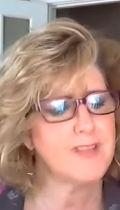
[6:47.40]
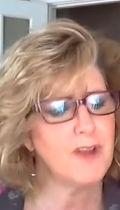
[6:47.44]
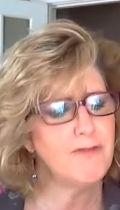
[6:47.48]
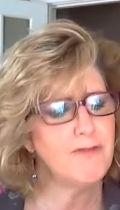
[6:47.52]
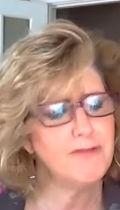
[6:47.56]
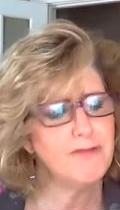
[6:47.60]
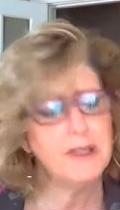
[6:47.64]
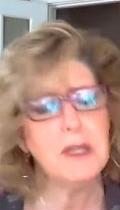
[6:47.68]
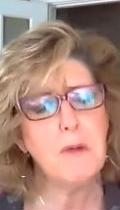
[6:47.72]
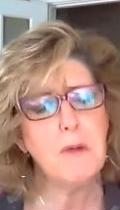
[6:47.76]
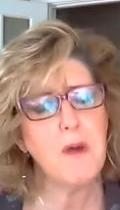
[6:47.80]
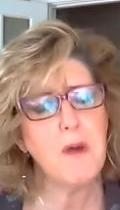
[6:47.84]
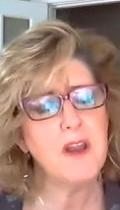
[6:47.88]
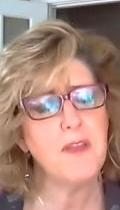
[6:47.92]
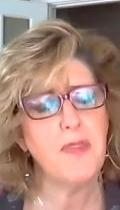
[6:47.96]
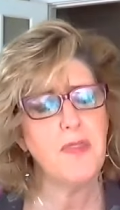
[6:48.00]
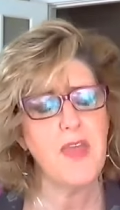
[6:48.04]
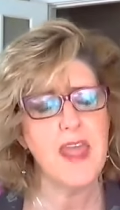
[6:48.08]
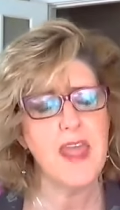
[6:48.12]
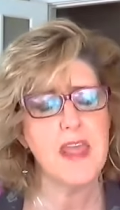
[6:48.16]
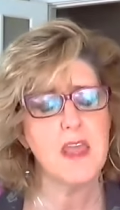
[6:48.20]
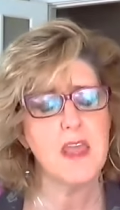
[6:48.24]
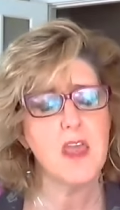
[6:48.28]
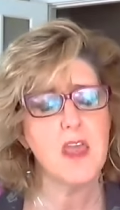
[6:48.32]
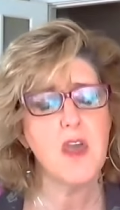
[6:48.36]
really want to
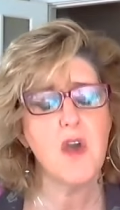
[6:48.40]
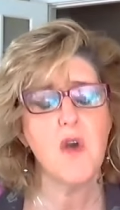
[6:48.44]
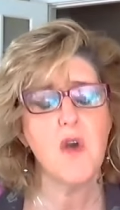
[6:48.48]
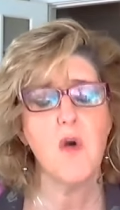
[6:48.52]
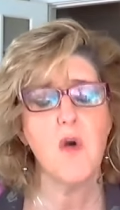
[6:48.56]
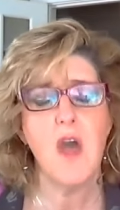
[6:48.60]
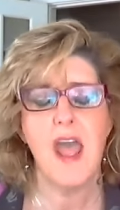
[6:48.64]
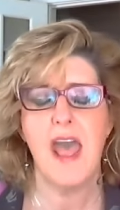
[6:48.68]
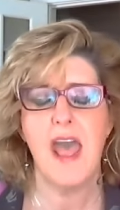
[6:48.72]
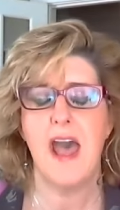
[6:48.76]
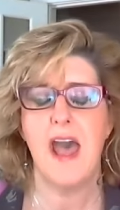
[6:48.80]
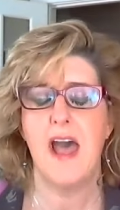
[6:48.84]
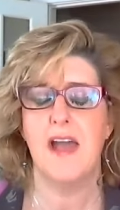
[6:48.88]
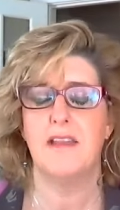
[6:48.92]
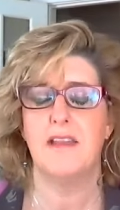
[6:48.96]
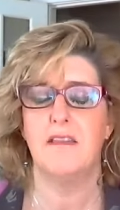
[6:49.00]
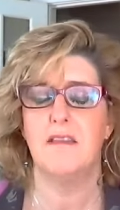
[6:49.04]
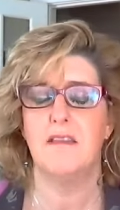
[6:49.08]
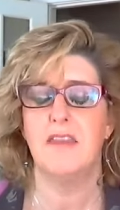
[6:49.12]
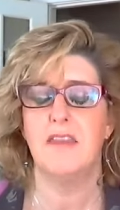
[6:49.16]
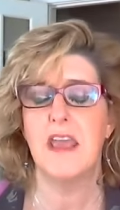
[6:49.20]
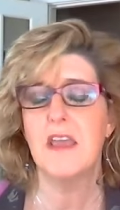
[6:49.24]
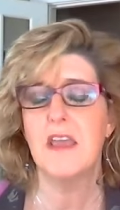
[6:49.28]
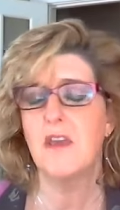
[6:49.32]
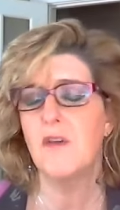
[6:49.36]
thank you,
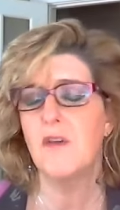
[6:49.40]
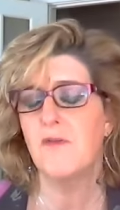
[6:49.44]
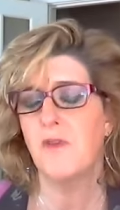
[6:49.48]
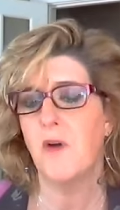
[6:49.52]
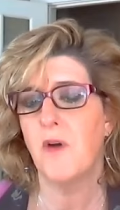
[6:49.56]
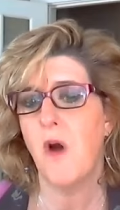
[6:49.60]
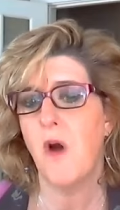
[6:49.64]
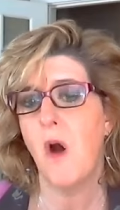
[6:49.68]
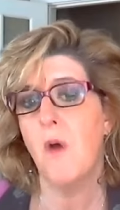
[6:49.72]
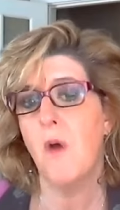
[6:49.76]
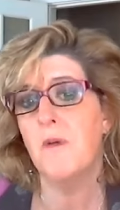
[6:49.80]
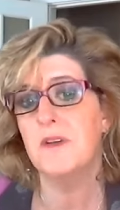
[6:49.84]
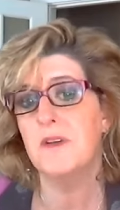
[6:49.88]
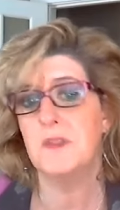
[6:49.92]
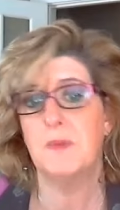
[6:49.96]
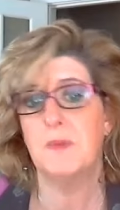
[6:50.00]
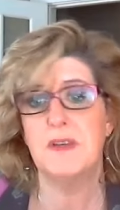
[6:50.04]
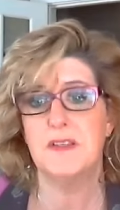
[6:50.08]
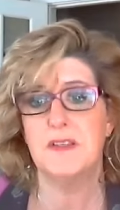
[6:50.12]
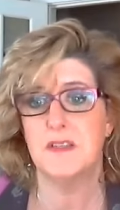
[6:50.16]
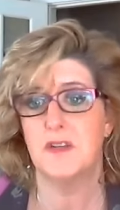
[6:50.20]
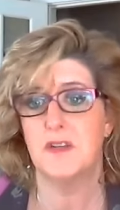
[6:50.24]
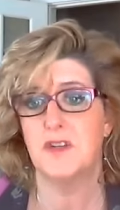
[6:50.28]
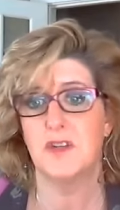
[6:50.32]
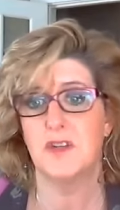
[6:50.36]
and thank you for always
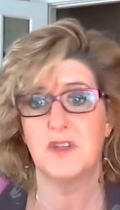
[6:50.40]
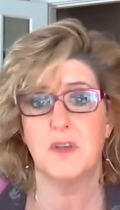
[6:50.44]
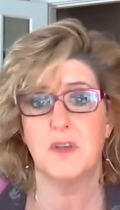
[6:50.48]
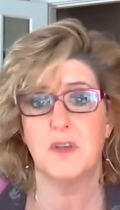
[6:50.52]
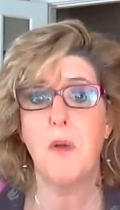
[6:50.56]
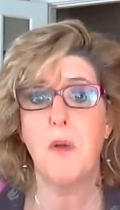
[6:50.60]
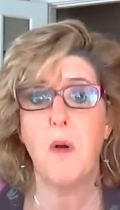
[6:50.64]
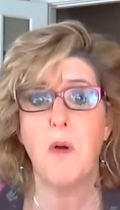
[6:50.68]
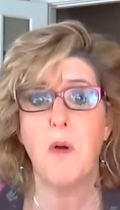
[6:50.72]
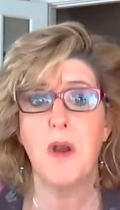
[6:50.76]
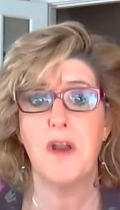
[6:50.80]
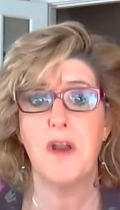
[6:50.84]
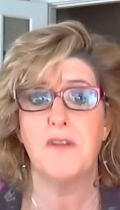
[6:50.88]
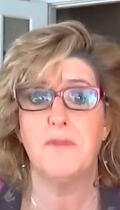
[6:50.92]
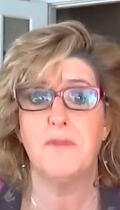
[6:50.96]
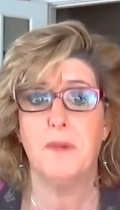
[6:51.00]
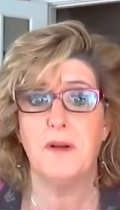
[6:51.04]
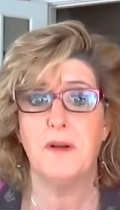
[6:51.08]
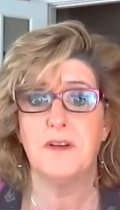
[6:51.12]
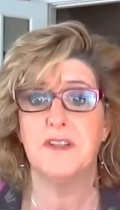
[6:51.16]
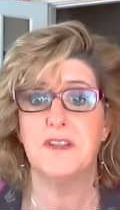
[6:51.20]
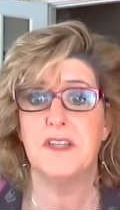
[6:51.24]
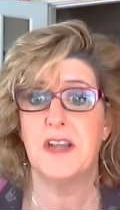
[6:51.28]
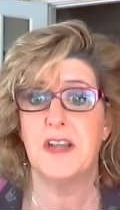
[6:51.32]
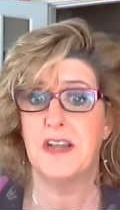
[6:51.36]
being such a supportive
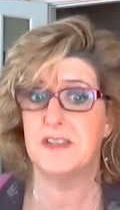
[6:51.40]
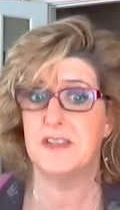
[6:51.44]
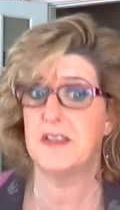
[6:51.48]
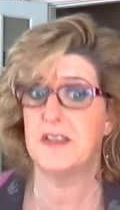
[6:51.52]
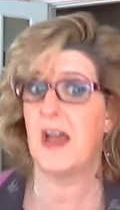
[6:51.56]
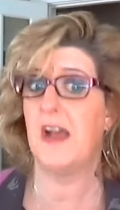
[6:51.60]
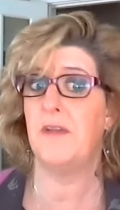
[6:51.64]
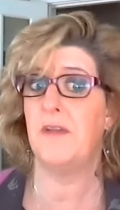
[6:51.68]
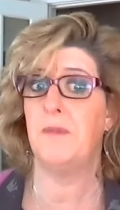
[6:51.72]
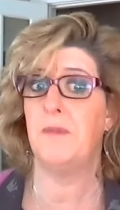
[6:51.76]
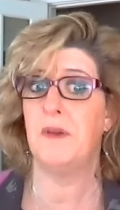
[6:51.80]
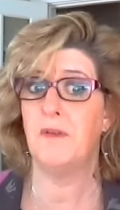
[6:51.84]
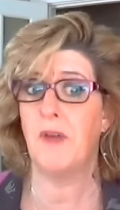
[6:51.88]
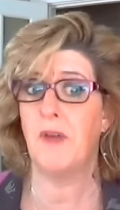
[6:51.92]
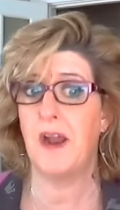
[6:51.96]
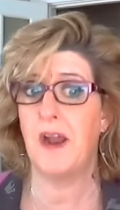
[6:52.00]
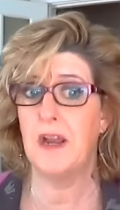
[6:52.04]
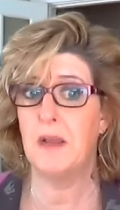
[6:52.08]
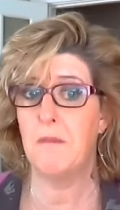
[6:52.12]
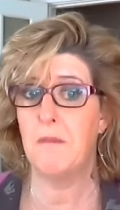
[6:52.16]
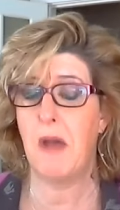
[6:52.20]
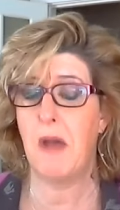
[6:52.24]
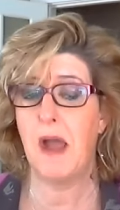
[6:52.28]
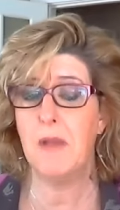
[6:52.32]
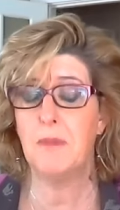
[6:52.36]
person as I've been
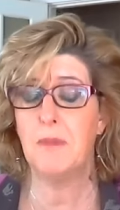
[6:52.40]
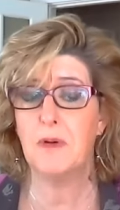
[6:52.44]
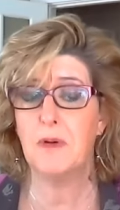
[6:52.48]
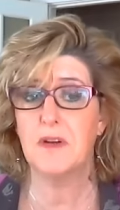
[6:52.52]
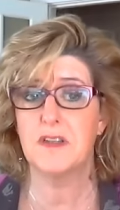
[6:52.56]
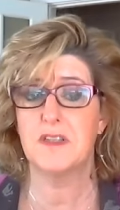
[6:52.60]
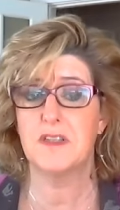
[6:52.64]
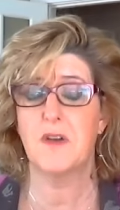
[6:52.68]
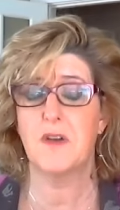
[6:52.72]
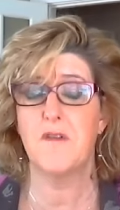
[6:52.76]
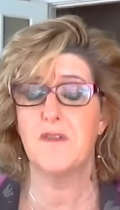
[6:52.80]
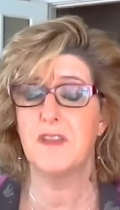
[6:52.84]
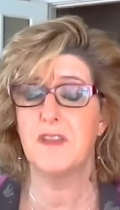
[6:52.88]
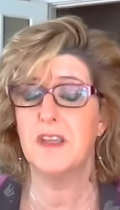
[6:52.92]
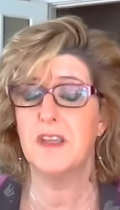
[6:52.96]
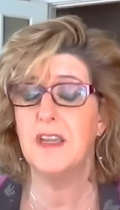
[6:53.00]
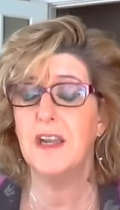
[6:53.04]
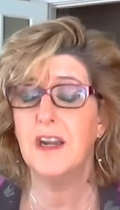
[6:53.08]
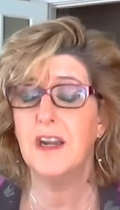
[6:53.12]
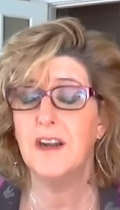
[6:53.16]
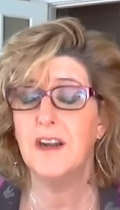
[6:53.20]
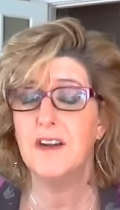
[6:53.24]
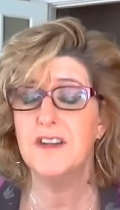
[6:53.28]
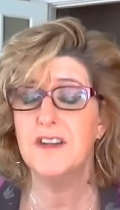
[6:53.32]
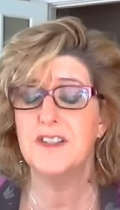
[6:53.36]
writing my books over the
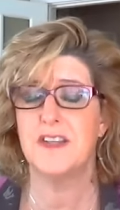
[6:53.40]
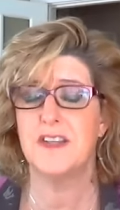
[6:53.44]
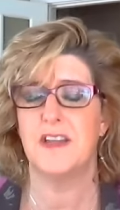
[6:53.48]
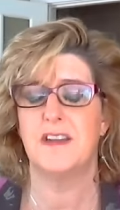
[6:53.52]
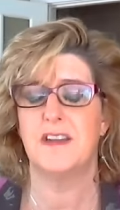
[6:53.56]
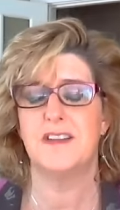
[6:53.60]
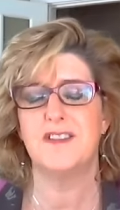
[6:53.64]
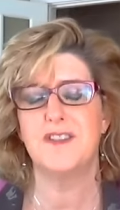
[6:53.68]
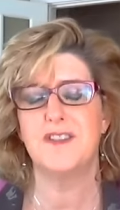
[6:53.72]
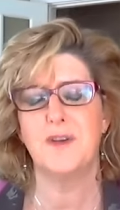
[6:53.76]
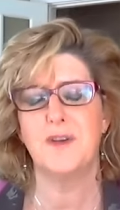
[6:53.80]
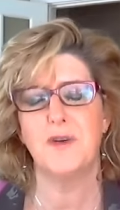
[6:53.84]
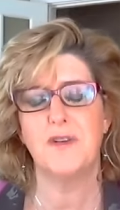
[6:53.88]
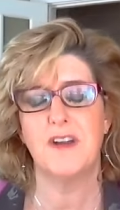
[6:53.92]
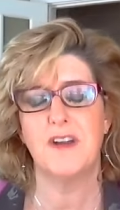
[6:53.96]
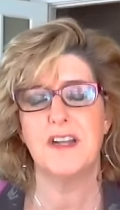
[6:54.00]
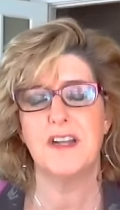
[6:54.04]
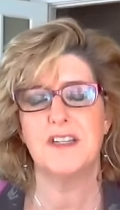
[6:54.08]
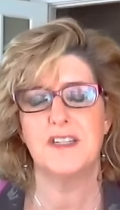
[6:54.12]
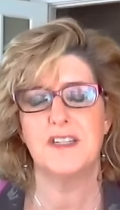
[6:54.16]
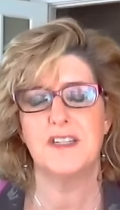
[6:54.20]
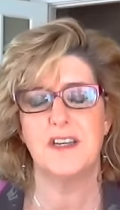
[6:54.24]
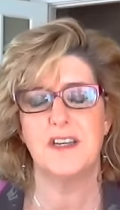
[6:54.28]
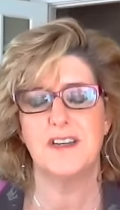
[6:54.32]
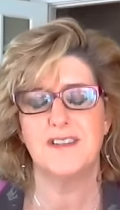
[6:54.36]
years, and it's so great
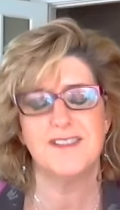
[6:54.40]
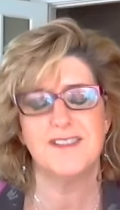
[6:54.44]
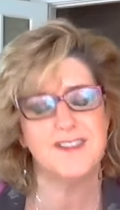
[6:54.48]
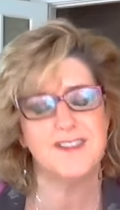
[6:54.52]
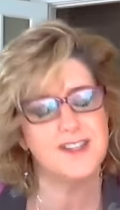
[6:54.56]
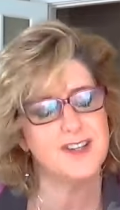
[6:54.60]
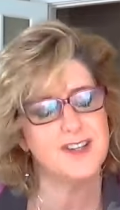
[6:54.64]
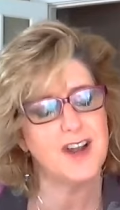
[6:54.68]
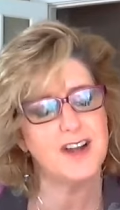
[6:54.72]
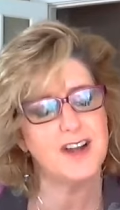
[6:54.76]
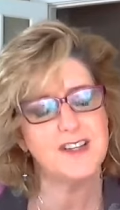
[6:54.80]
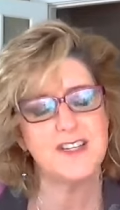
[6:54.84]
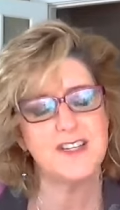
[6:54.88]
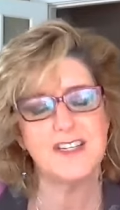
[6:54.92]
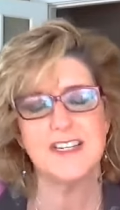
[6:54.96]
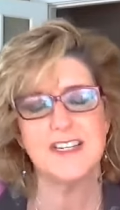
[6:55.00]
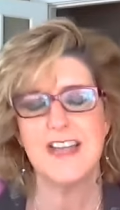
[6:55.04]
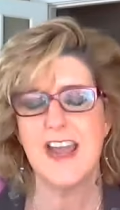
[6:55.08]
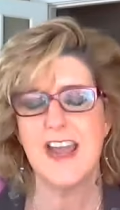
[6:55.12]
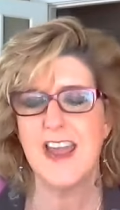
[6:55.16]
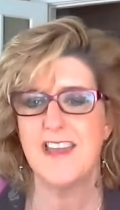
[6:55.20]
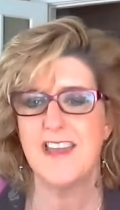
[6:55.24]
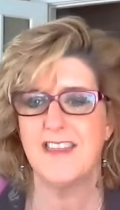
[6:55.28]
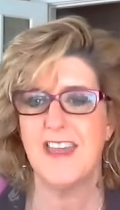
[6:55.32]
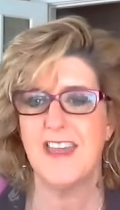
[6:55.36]
to talk to you
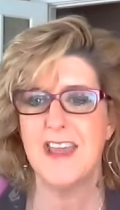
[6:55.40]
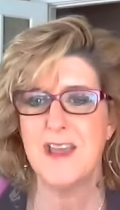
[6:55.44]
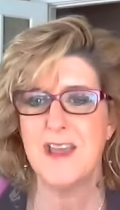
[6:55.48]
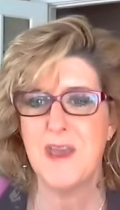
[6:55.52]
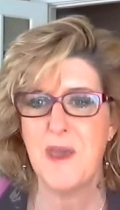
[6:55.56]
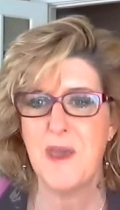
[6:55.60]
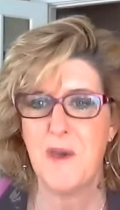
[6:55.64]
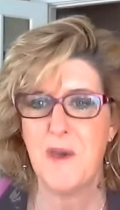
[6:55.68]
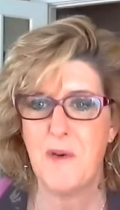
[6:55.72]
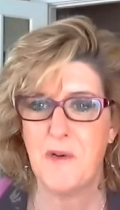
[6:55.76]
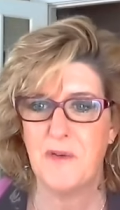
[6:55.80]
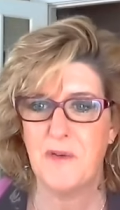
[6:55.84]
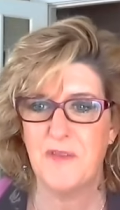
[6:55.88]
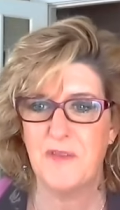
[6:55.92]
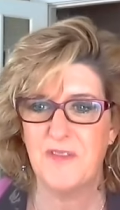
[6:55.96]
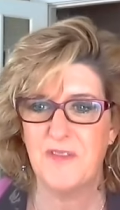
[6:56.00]
today. Thank you.